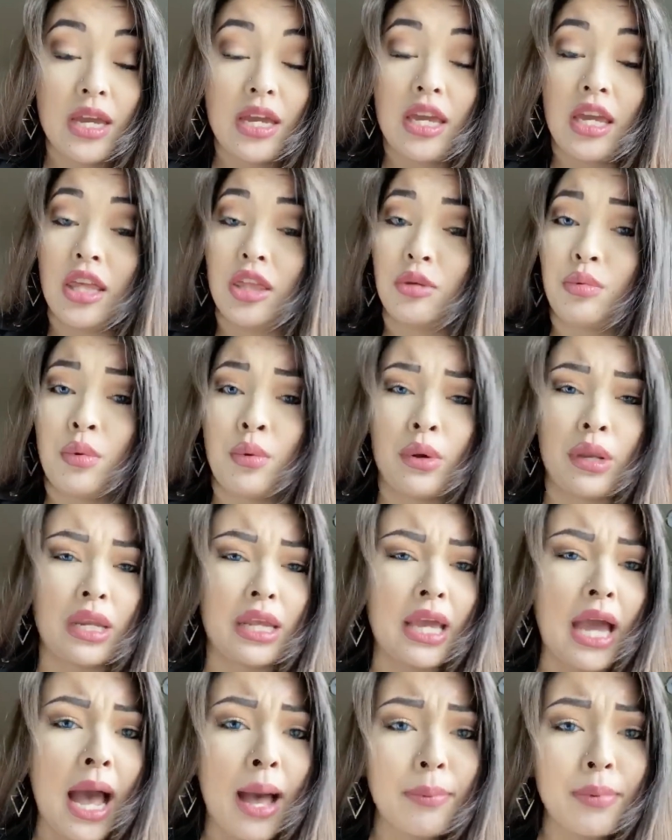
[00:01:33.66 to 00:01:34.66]
He threw in
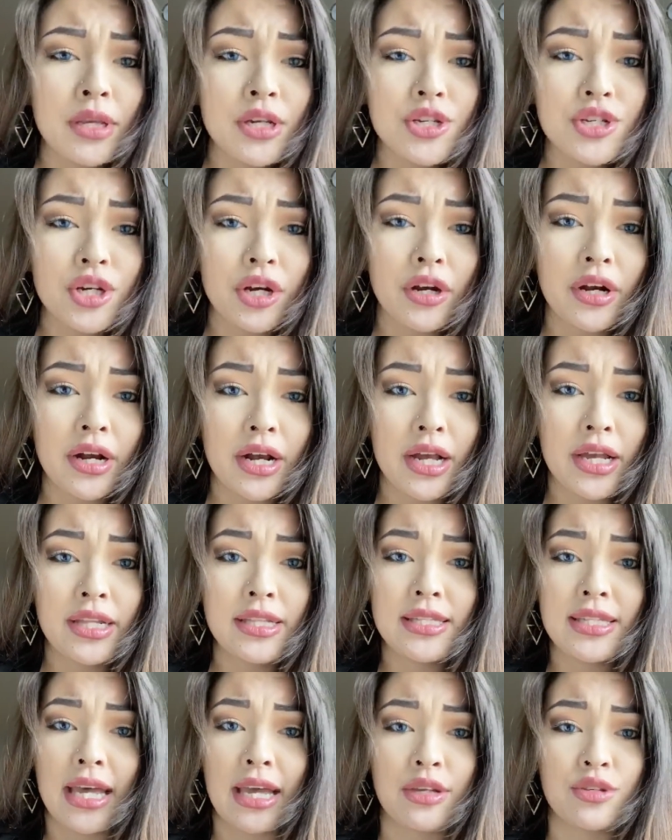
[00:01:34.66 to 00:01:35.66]
gap
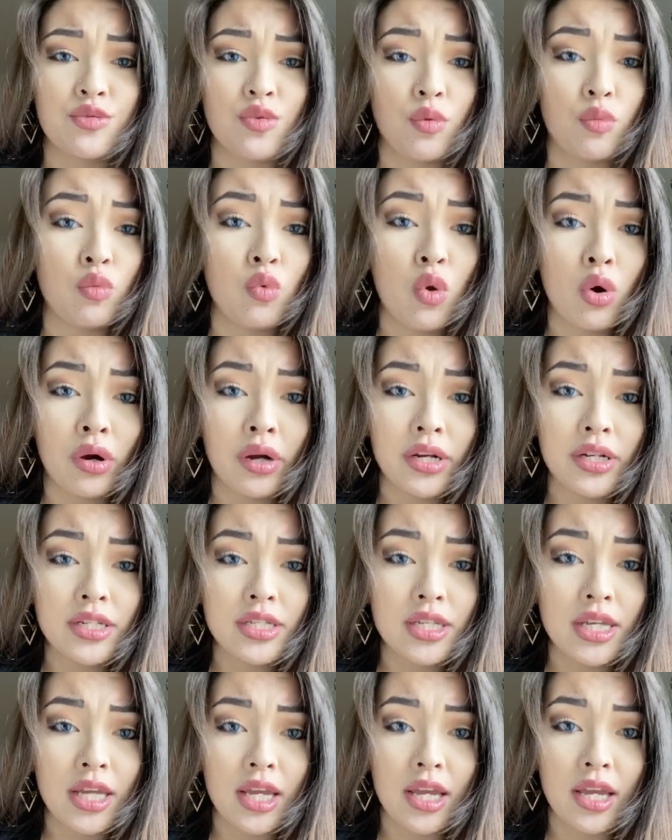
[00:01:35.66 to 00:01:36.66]
insurance, extra
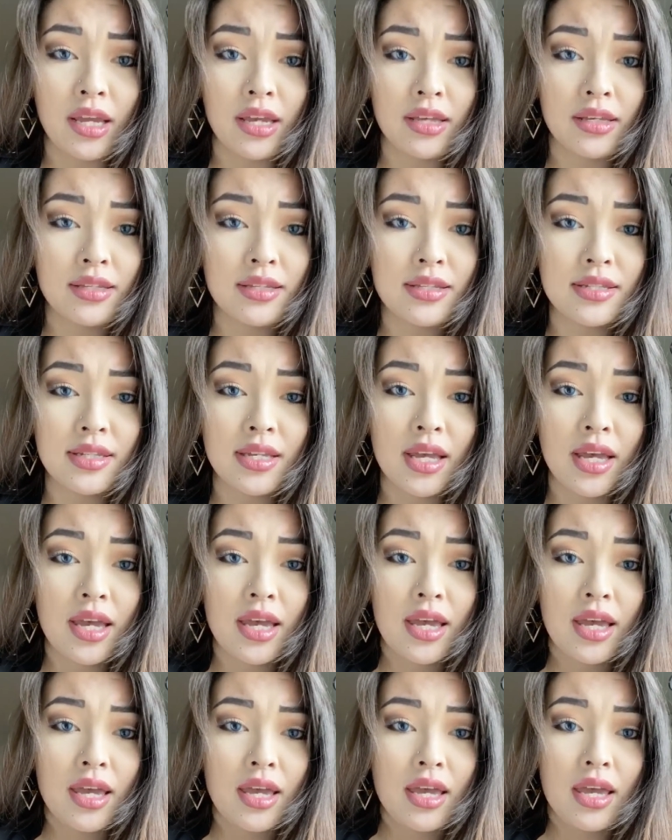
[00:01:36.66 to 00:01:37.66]
warranties.
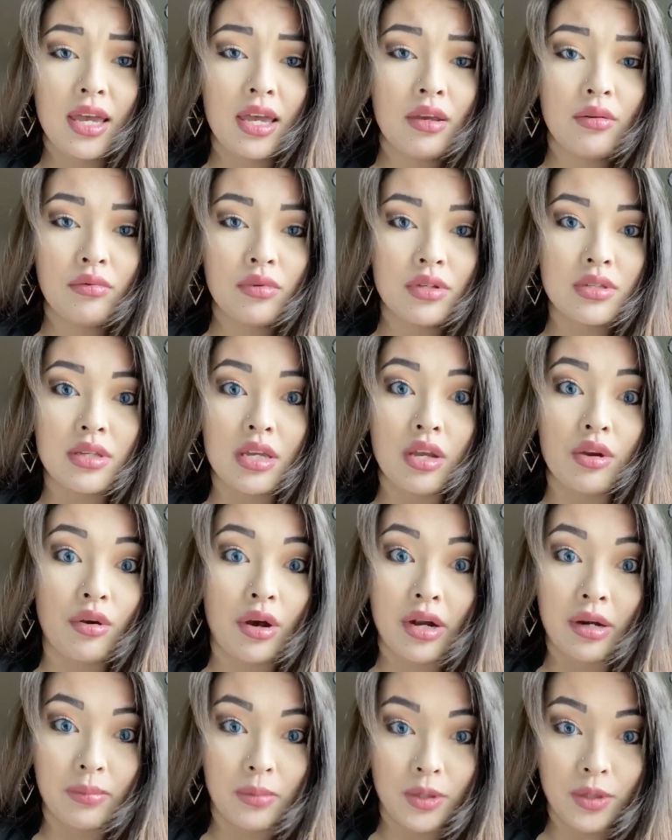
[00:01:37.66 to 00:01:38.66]
It was
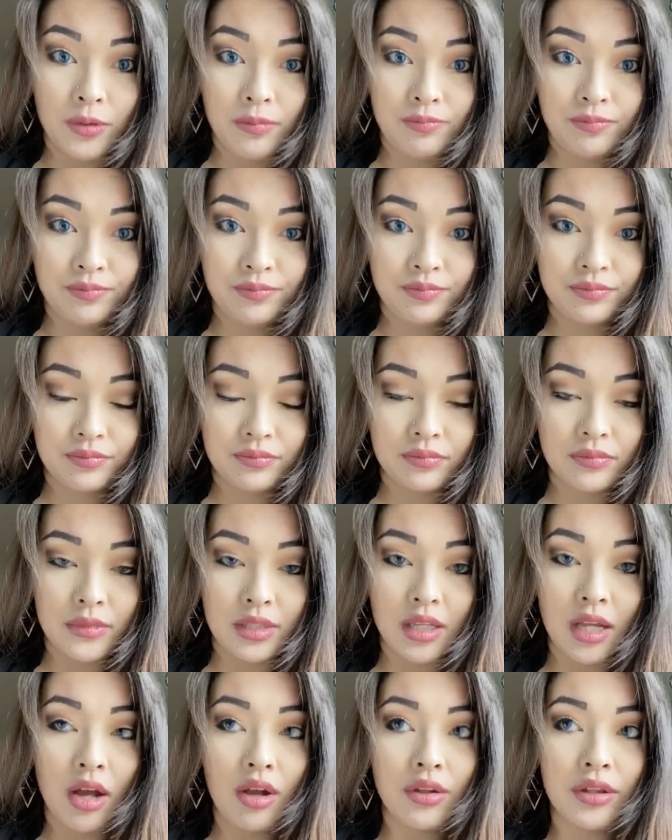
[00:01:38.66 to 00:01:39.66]
incredible. And
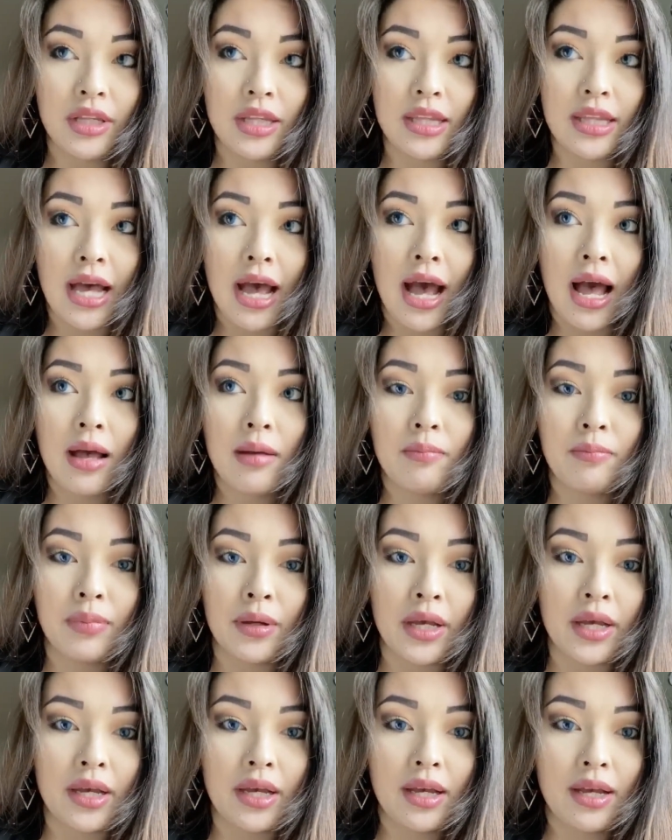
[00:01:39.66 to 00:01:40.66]
not only that,
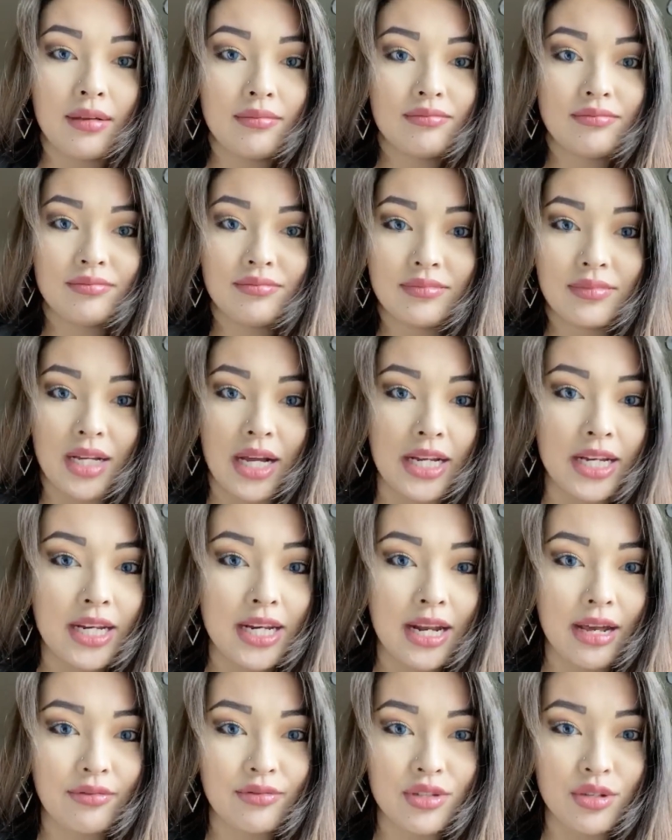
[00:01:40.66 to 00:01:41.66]
but I
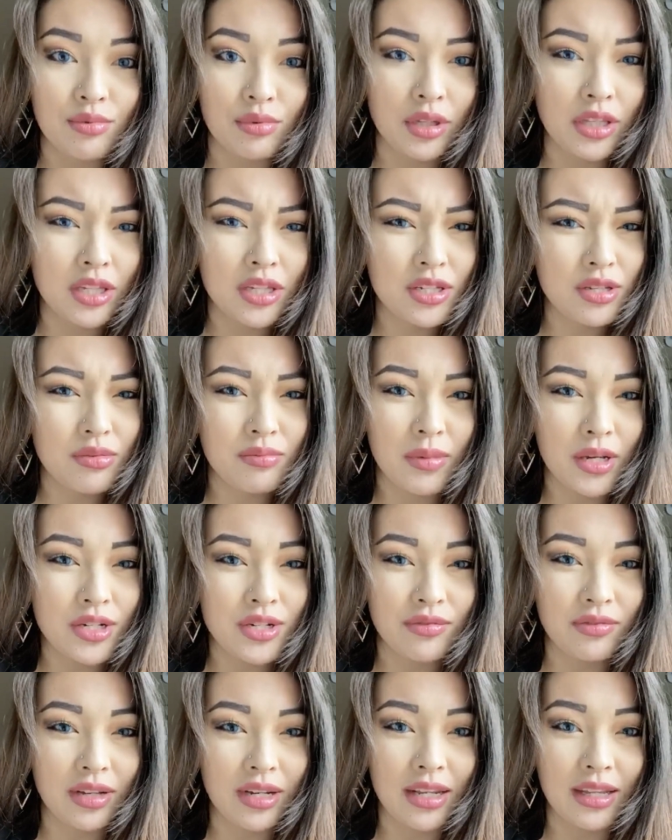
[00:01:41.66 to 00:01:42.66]
didn't have to really do
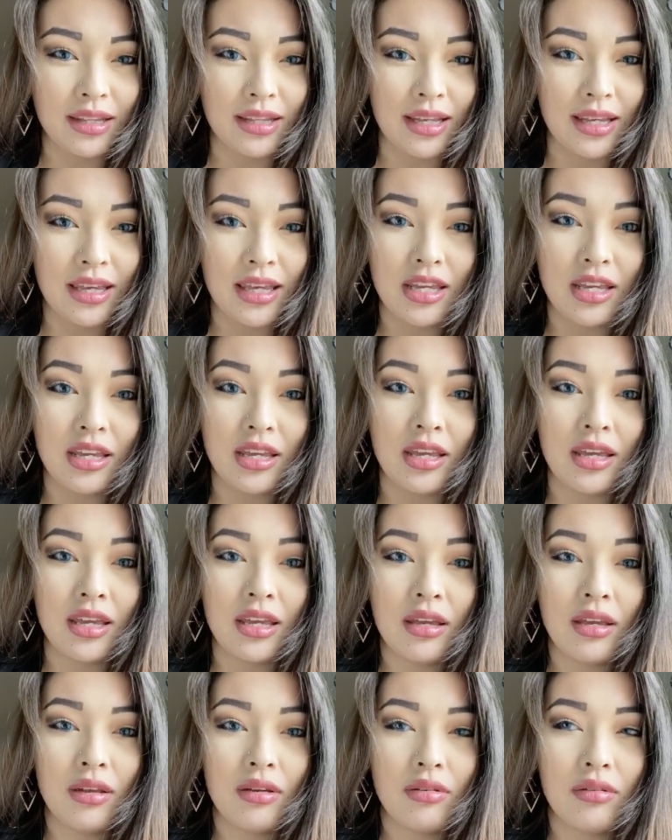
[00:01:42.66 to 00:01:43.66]
much of anything.
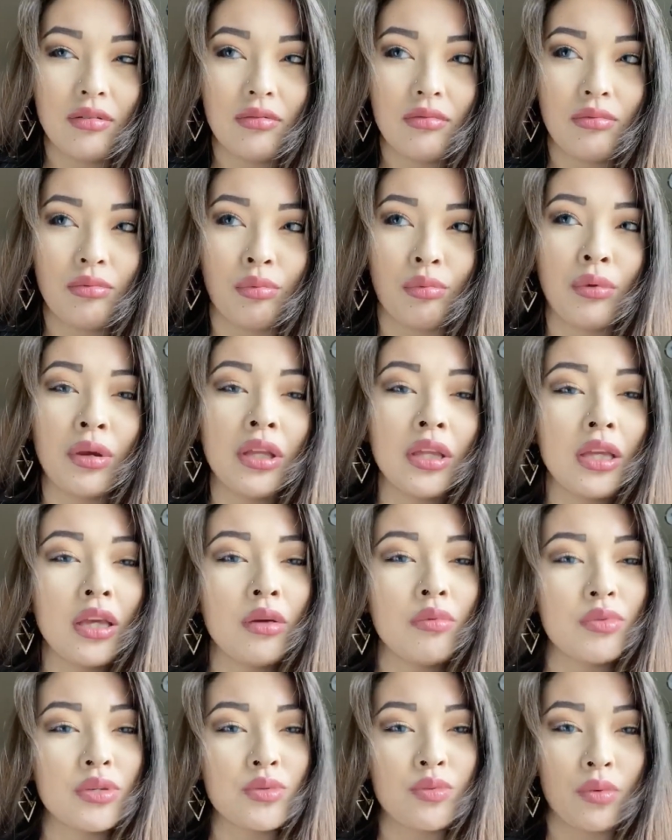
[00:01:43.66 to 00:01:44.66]
He really
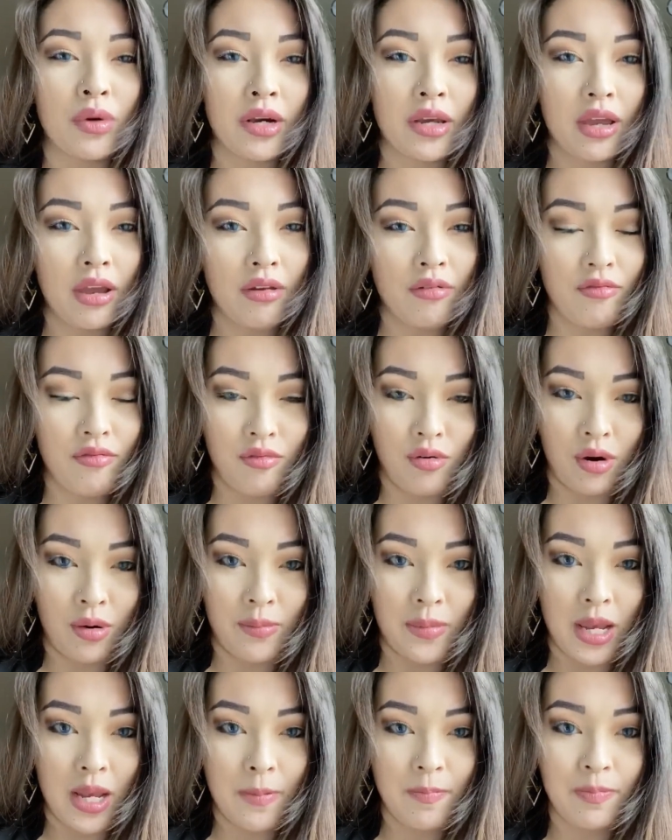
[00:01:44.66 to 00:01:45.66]
was working for
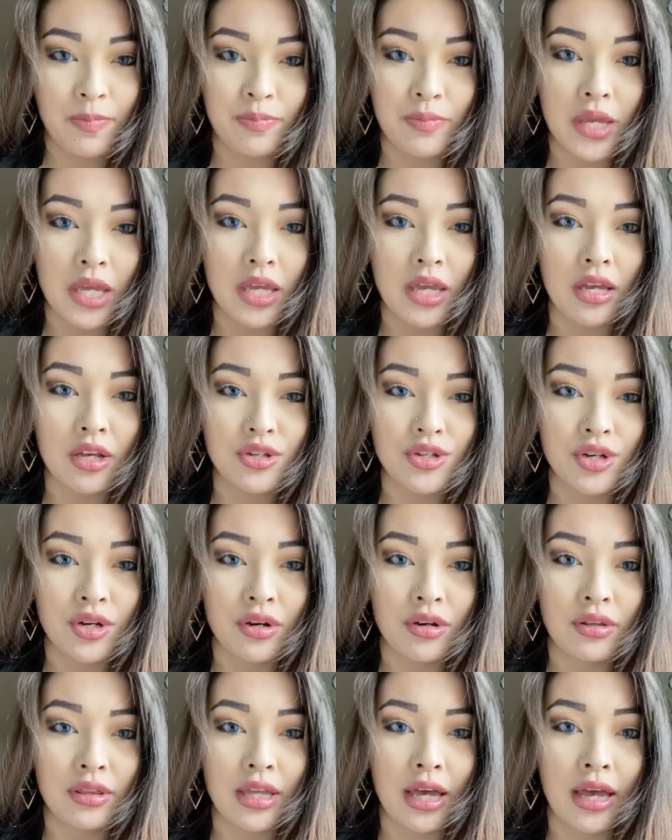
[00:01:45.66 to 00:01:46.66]
me, making
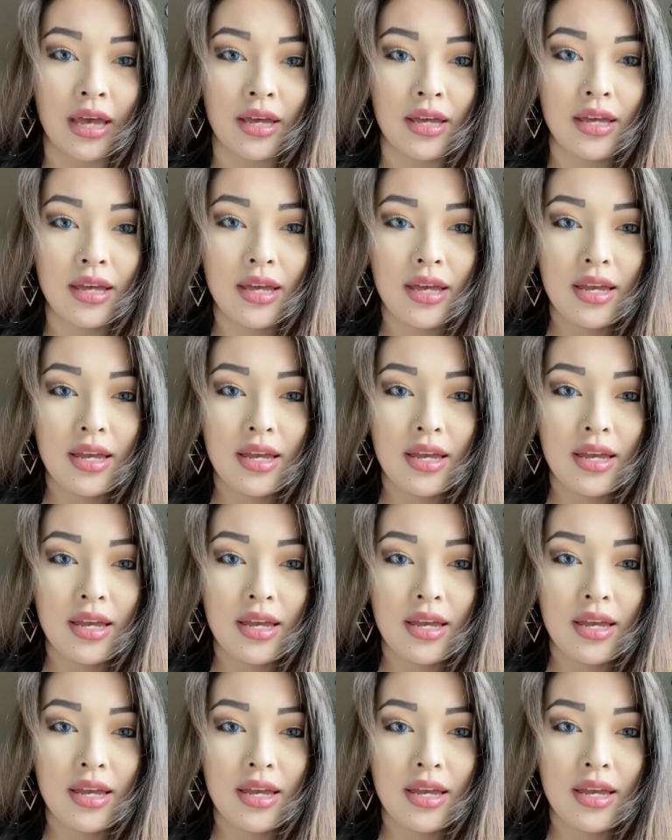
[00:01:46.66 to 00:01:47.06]
sure that